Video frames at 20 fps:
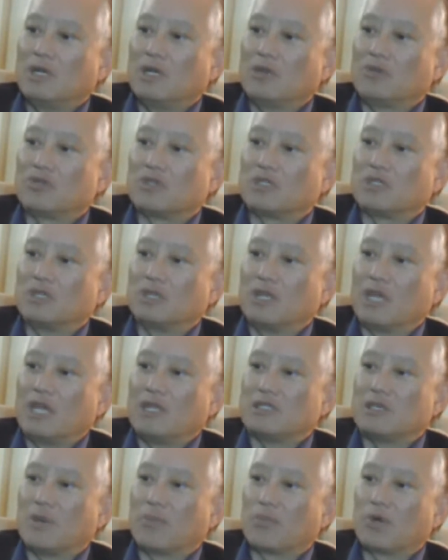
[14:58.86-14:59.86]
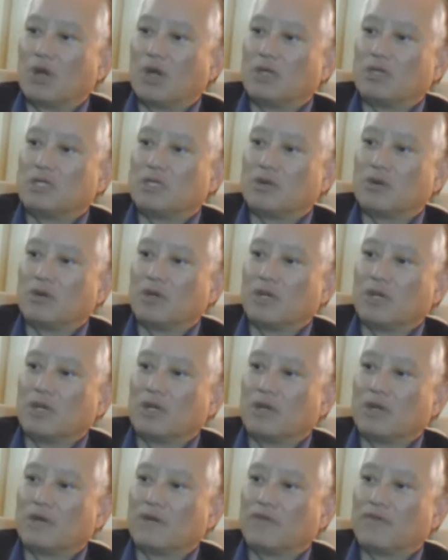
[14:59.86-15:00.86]
interested in the ASAM
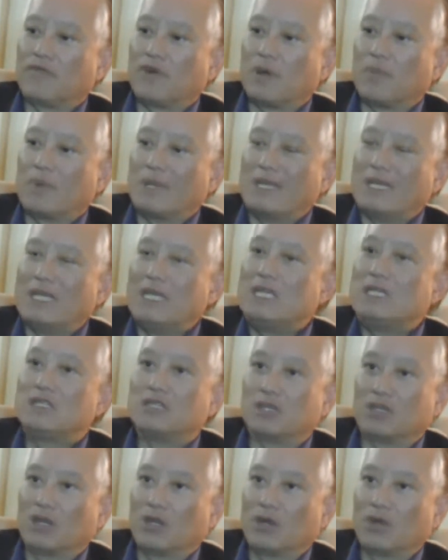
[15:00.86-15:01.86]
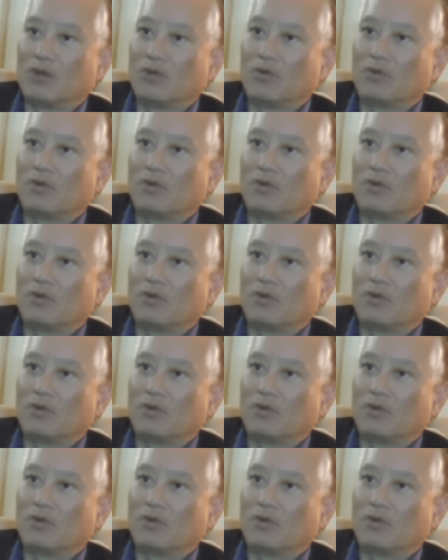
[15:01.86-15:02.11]
Criteria from a need-to-know